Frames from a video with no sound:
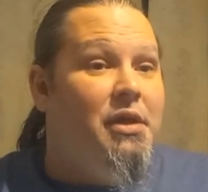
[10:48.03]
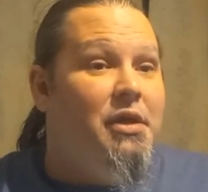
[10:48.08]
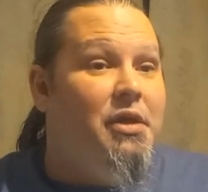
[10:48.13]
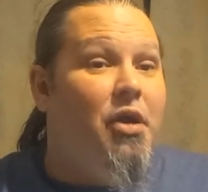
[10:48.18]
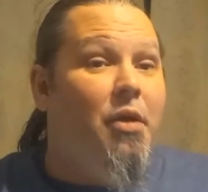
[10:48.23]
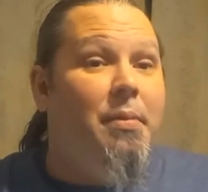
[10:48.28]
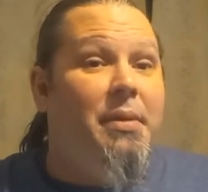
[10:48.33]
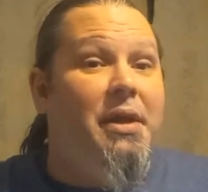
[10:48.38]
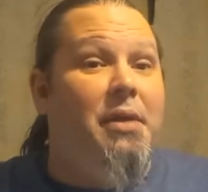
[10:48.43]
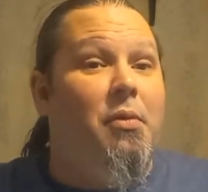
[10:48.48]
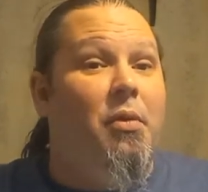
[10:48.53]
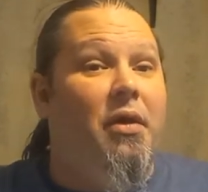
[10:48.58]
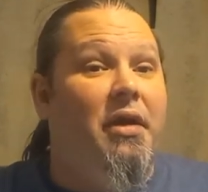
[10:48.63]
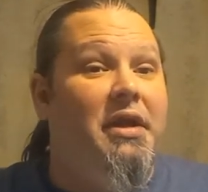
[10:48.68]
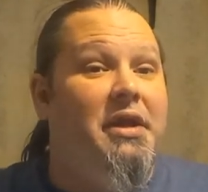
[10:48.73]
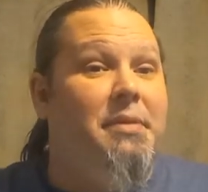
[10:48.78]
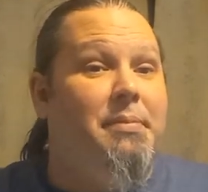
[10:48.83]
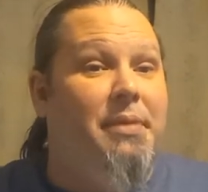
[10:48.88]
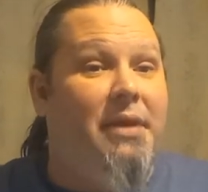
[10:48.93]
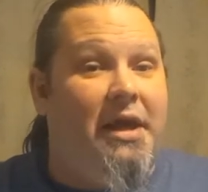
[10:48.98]
Nobody
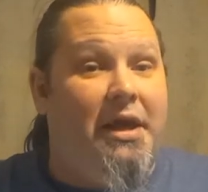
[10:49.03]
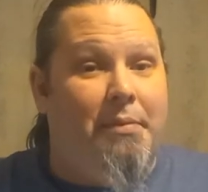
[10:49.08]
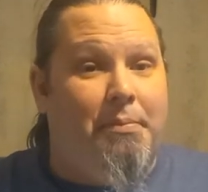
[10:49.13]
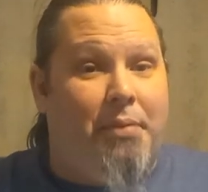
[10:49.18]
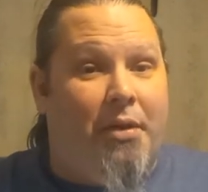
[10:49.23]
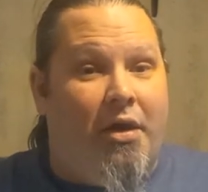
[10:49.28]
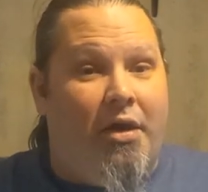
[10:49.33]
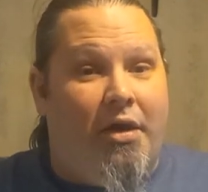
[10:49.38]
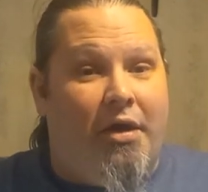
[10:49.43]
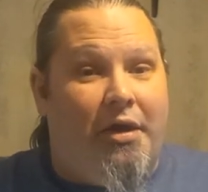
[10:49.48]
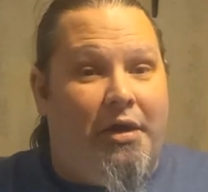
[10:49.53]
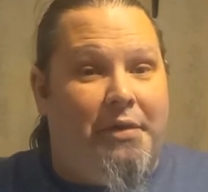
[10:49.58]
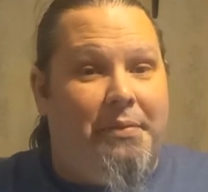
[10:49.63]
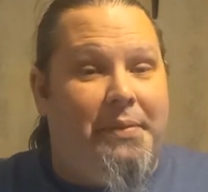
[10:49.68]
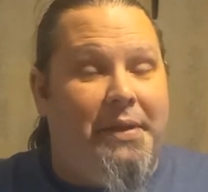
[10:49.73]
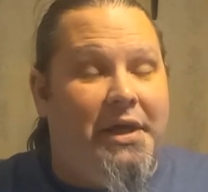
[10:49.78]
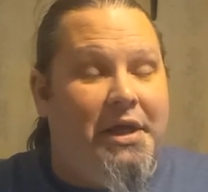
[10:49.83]
wanted to play a bard